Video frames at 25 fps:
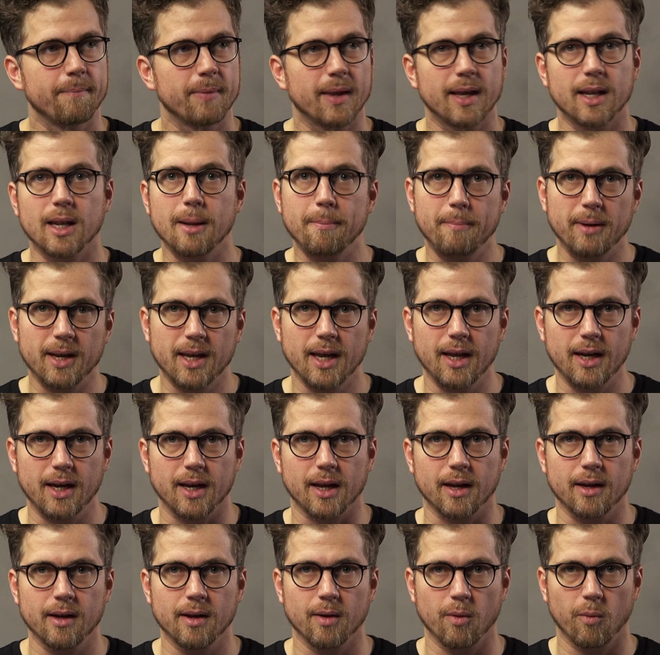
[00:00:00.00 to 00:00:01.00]
In the
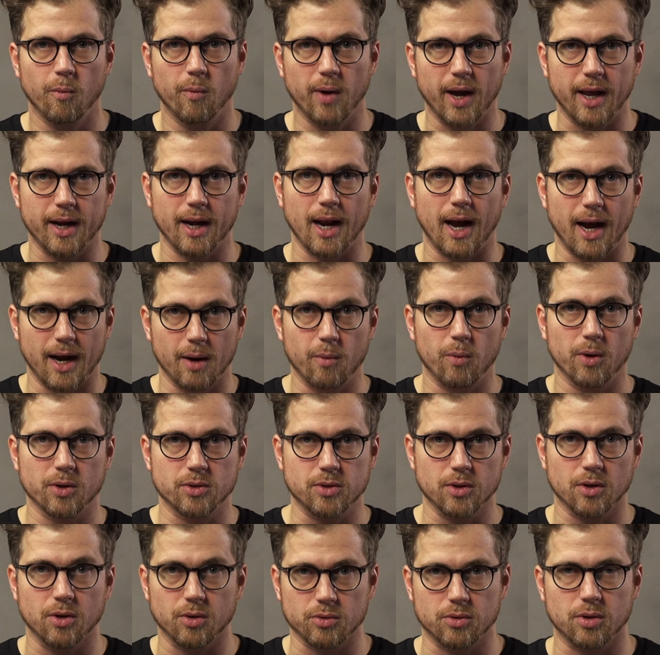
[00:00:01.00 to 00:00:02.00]
beginning, when I
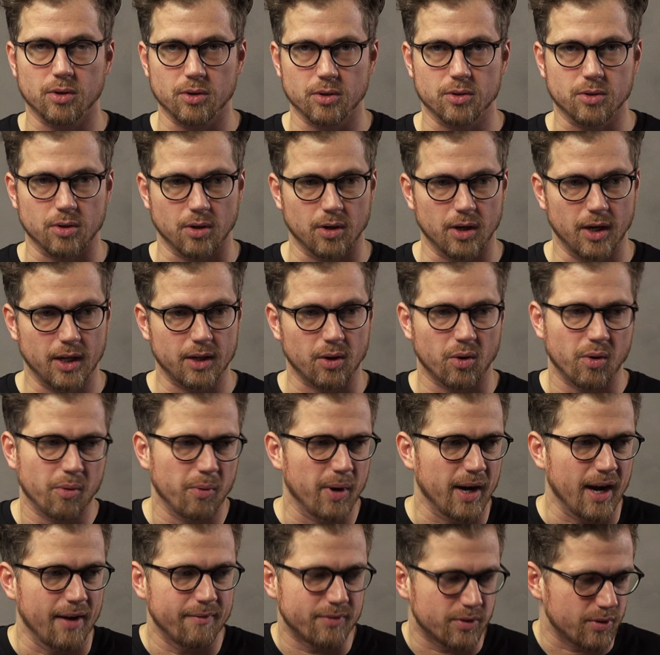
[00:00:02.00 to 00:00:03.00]
want to go to the toilet or
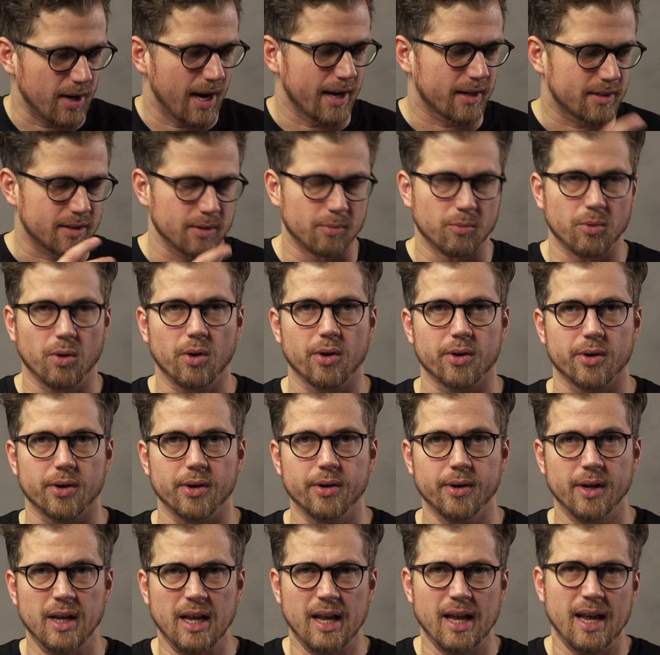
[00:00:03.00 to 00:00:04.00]
when I've drank some
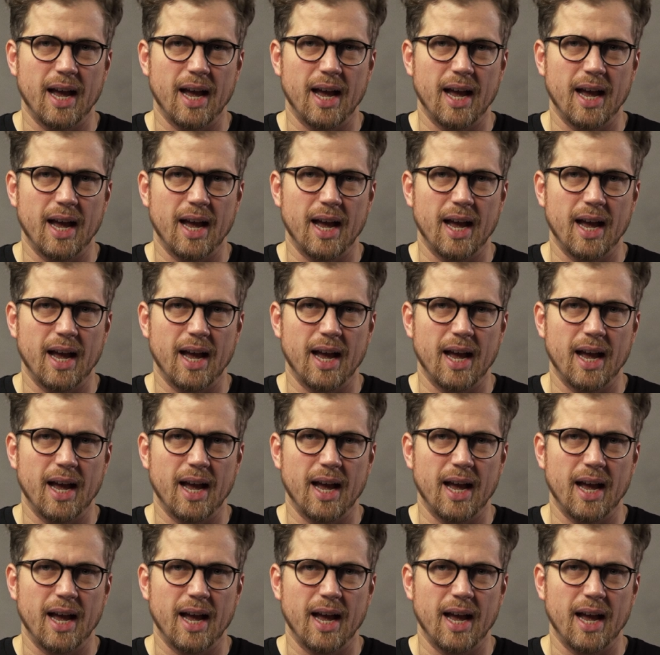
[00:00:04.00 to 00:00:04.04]
water,